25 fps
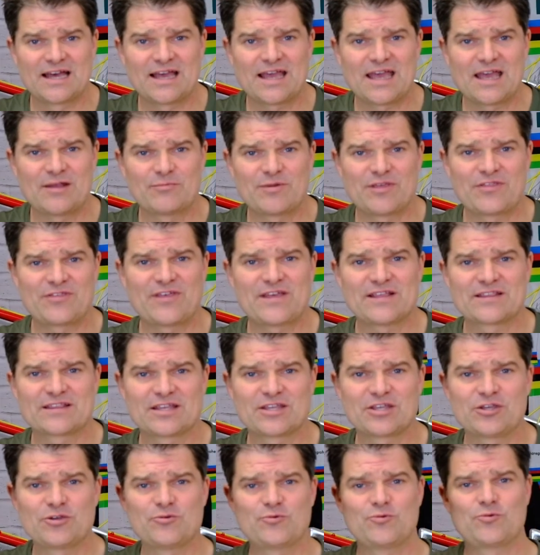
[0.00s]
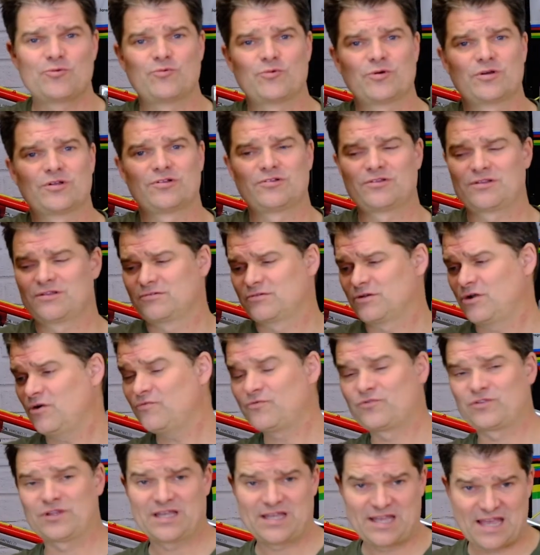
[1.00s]
and we think that you will
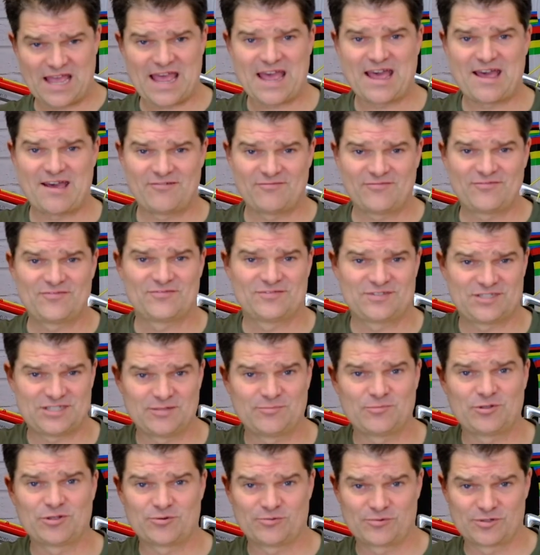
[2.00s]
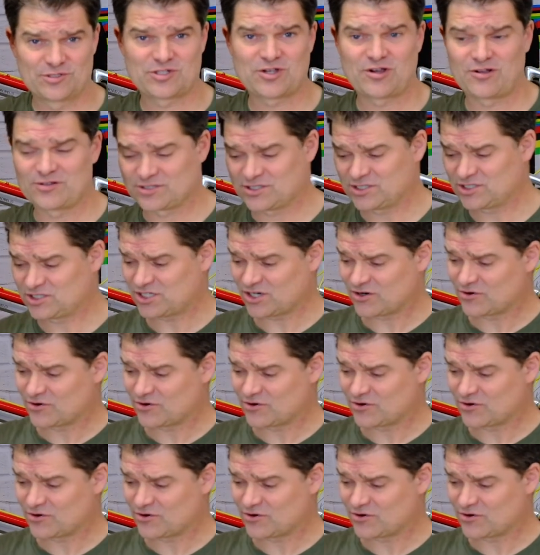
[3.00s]
hopefully have similar results.